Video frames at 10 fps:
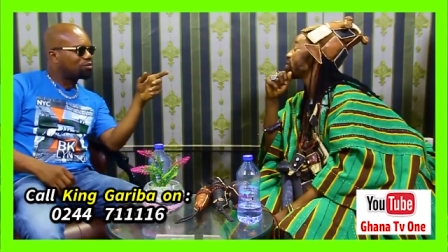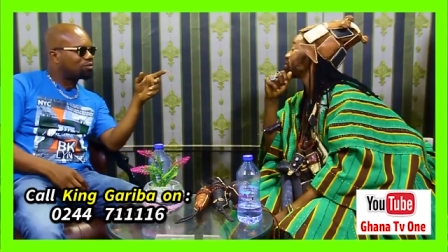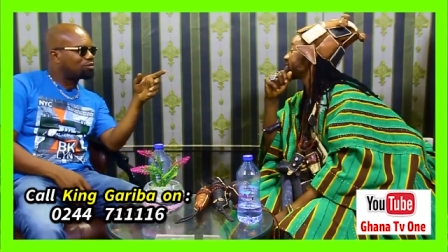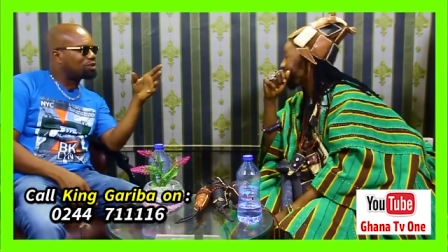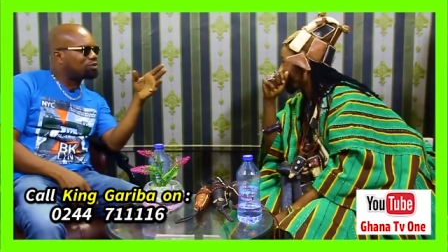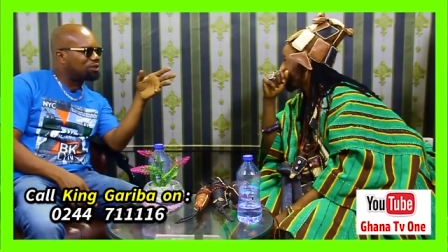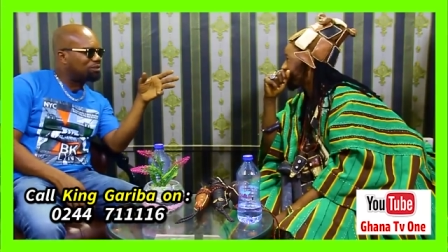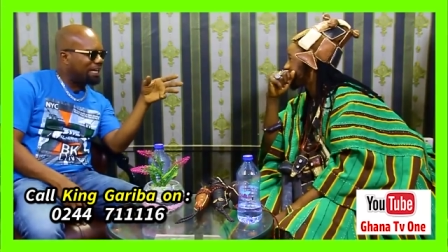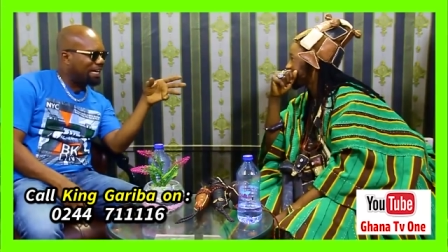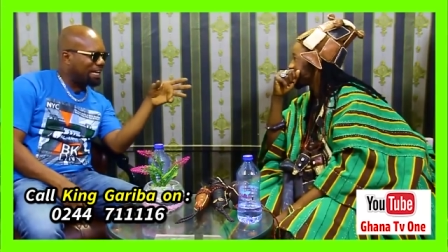o da. Unu
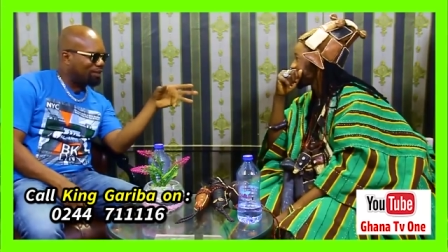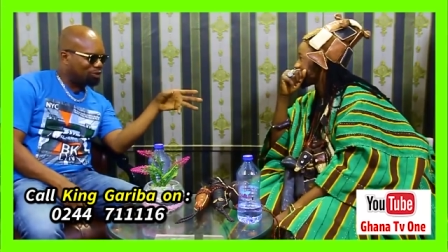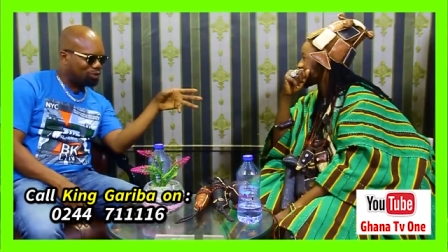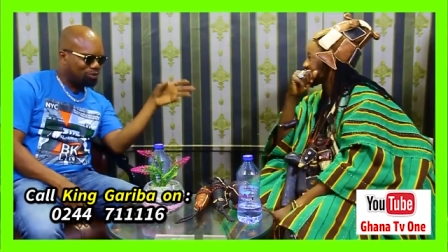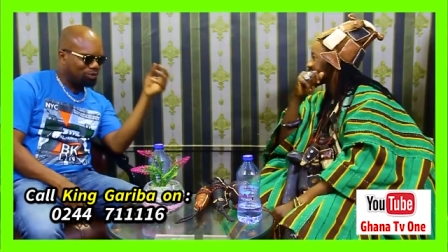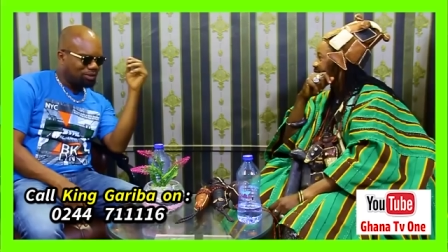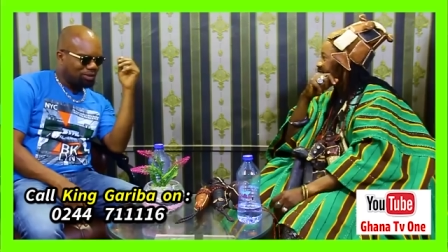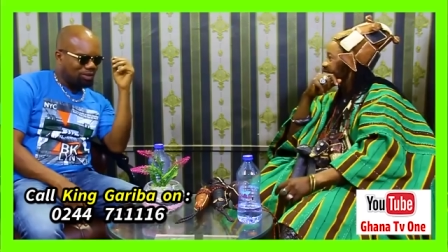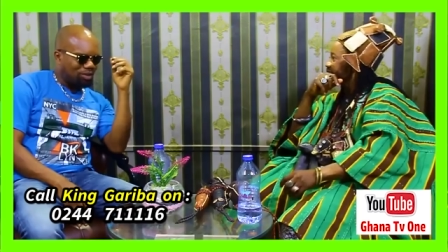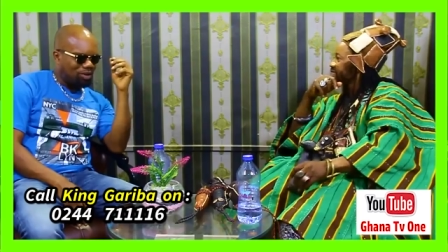de eyan so.
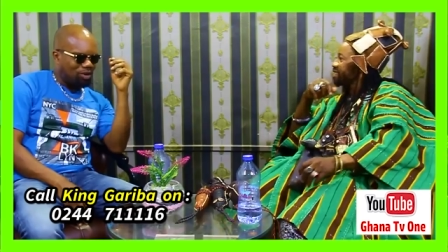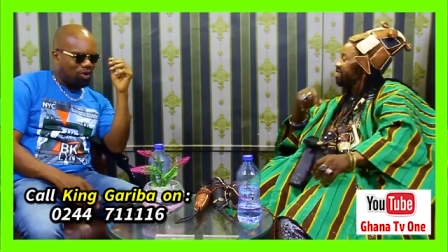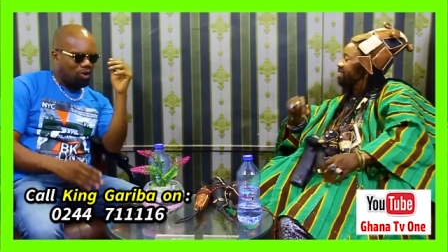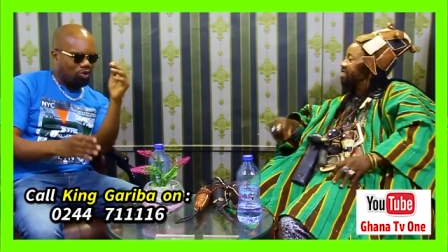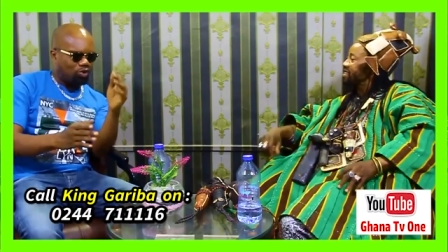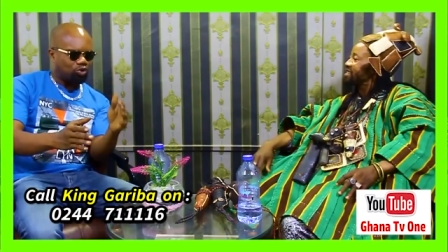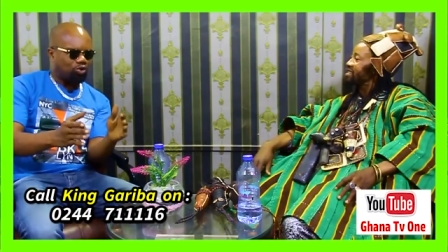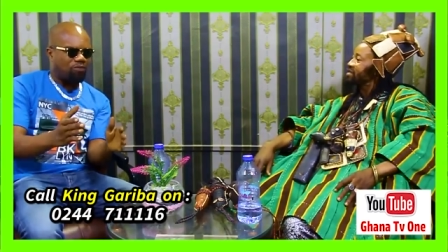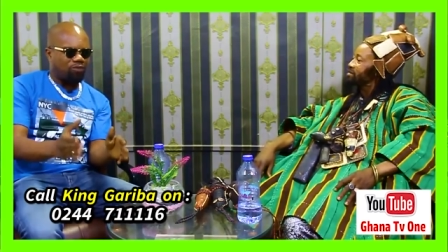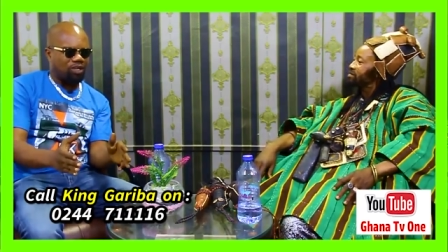Onu
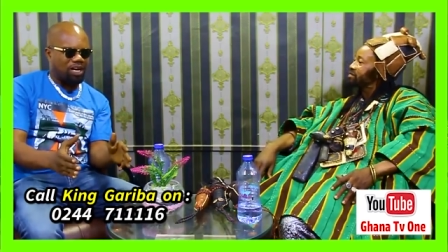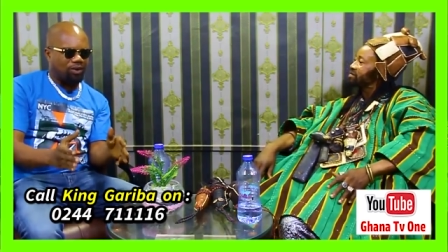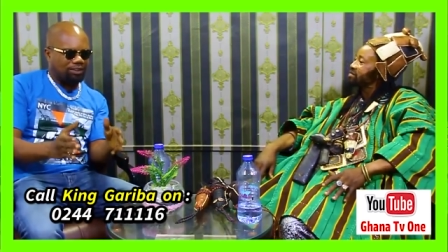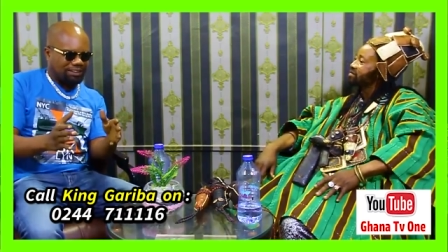sofo na o